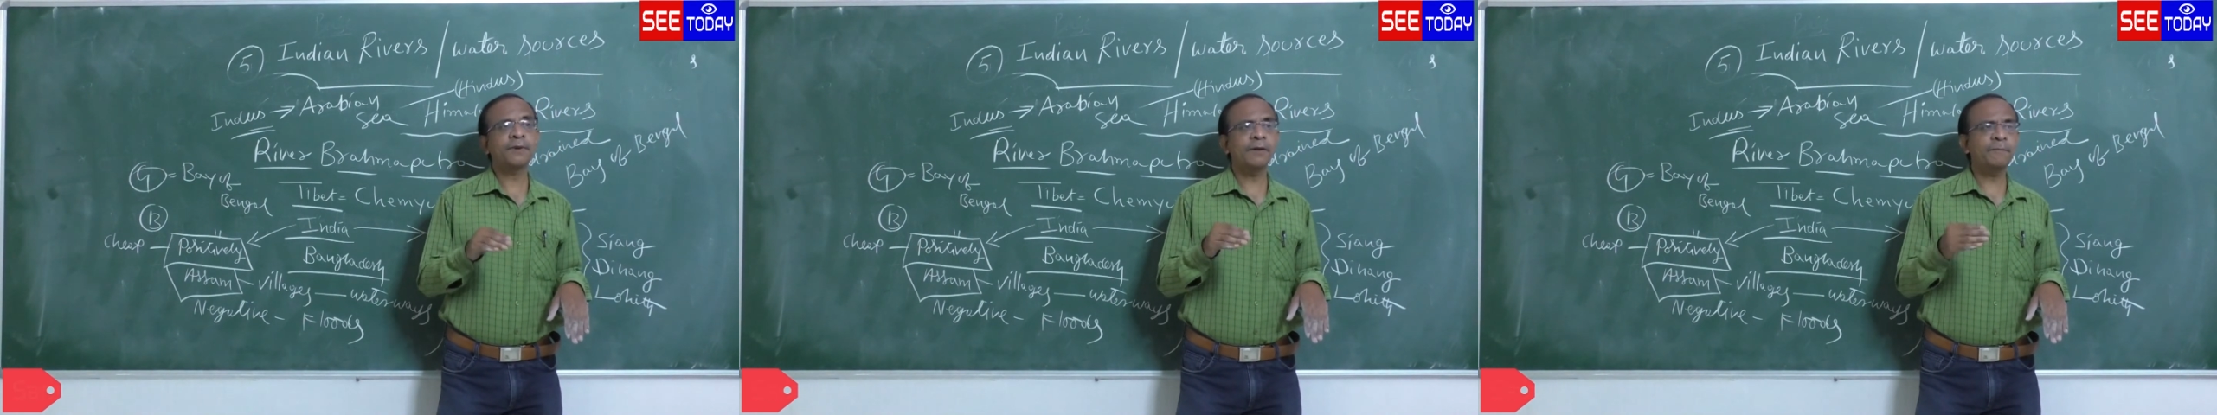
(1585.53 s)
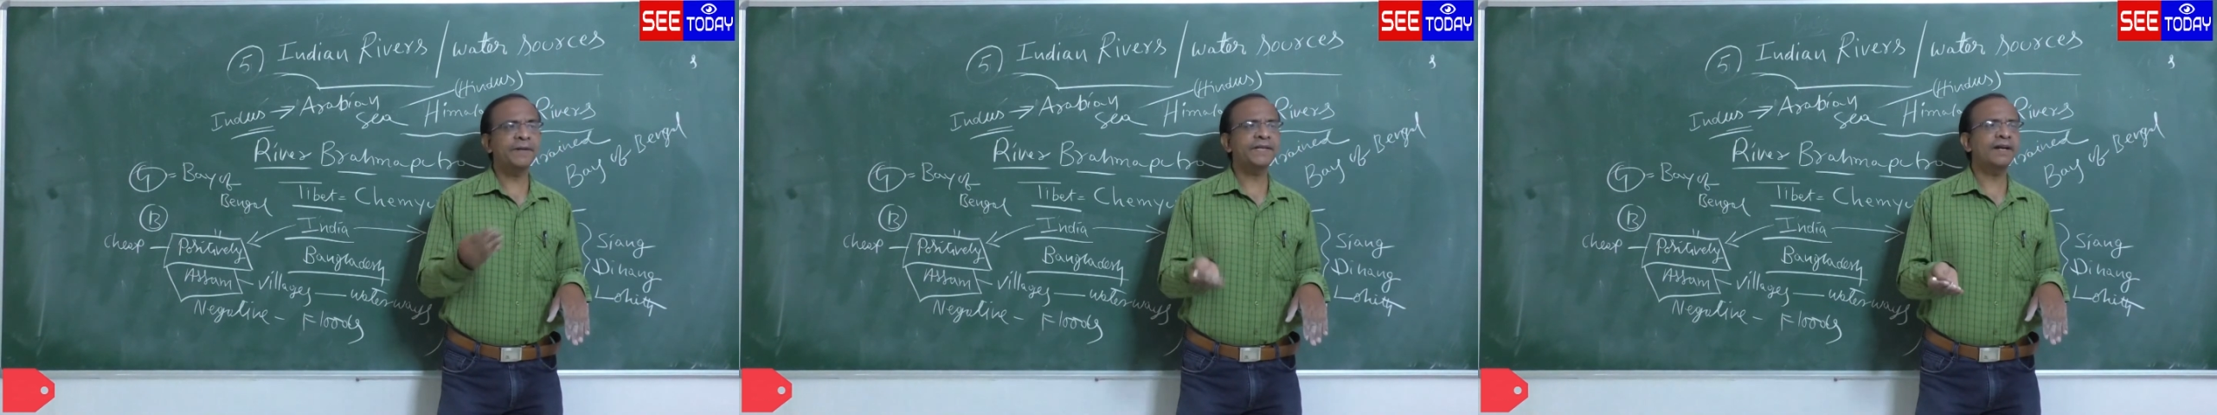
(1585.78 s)

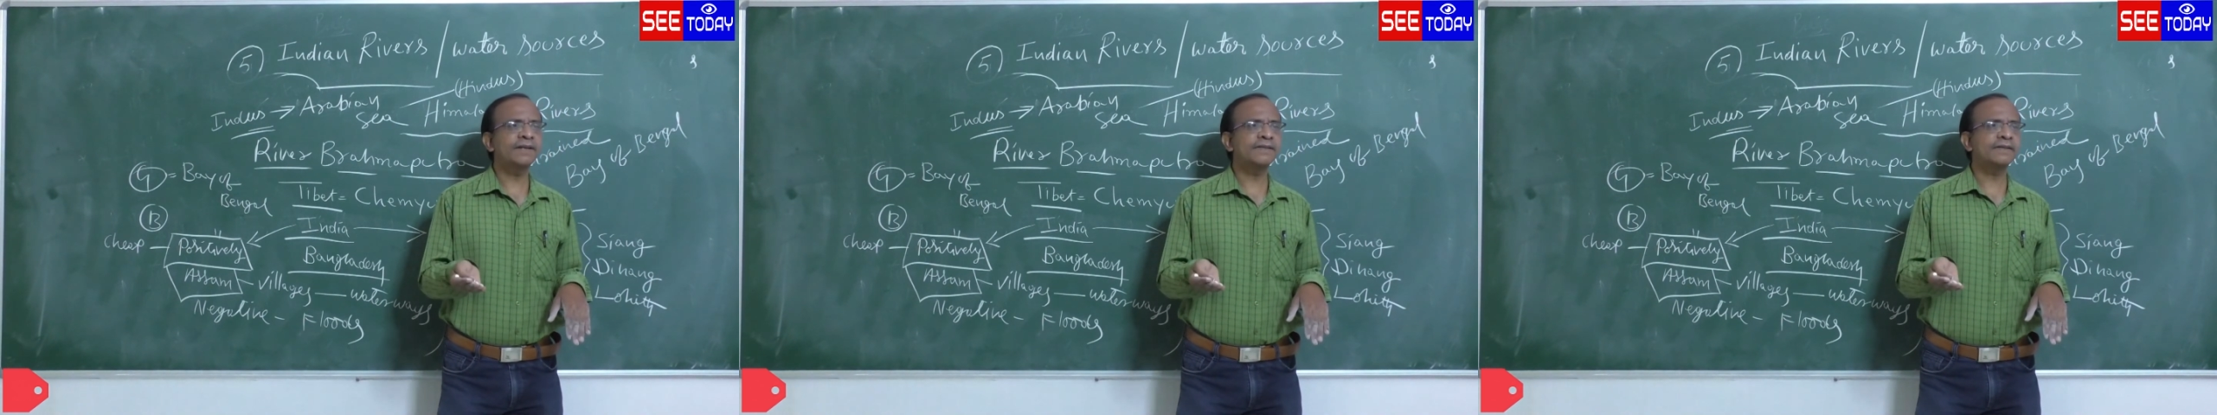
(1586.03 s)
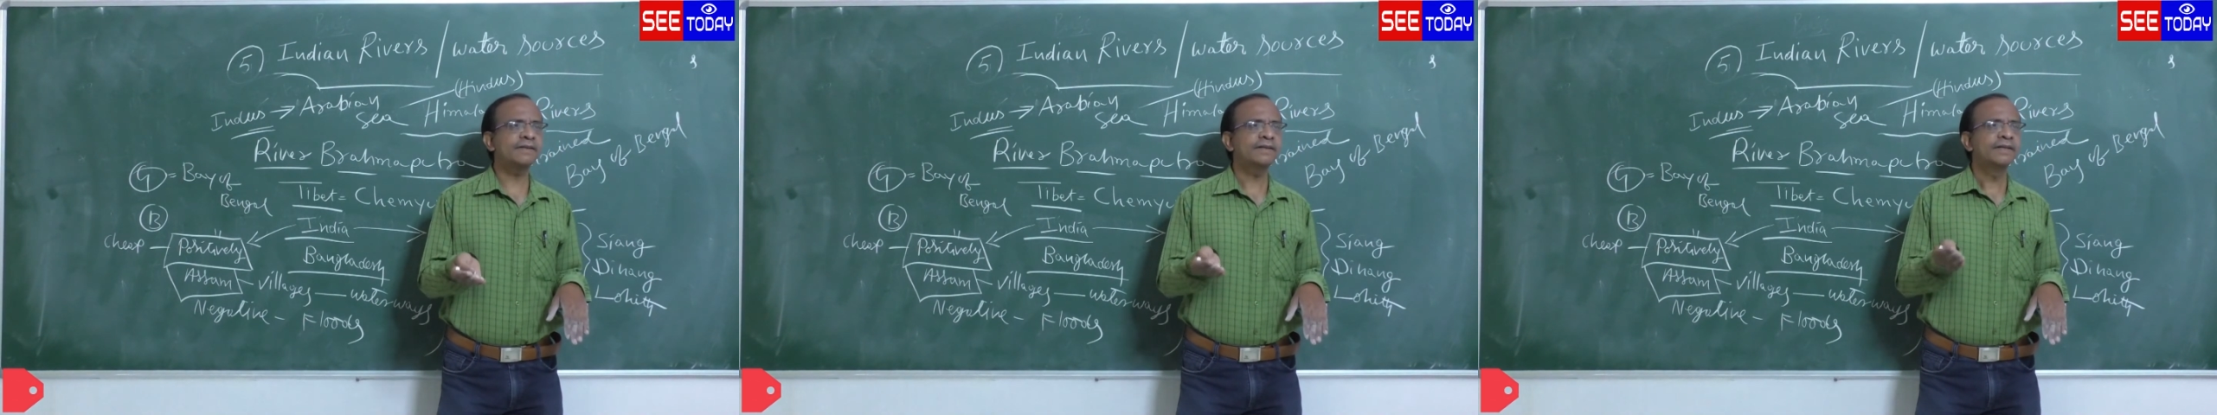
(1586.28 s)
property
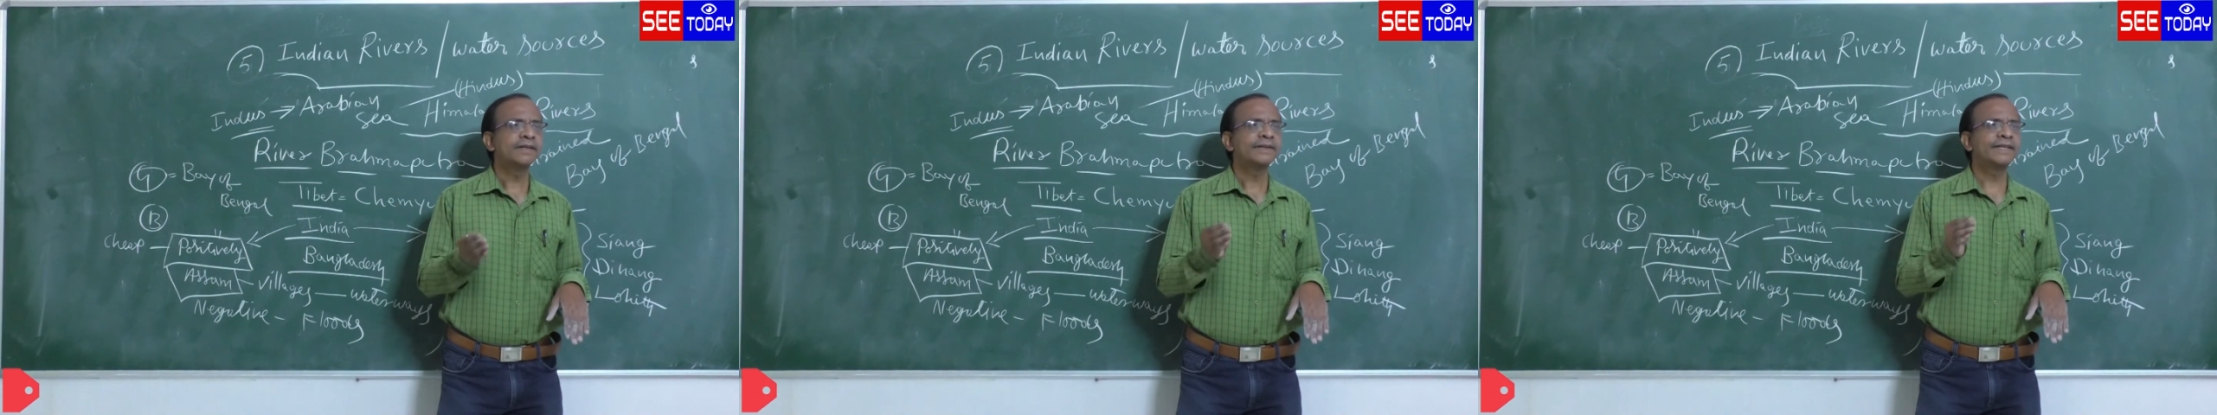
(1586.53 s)
also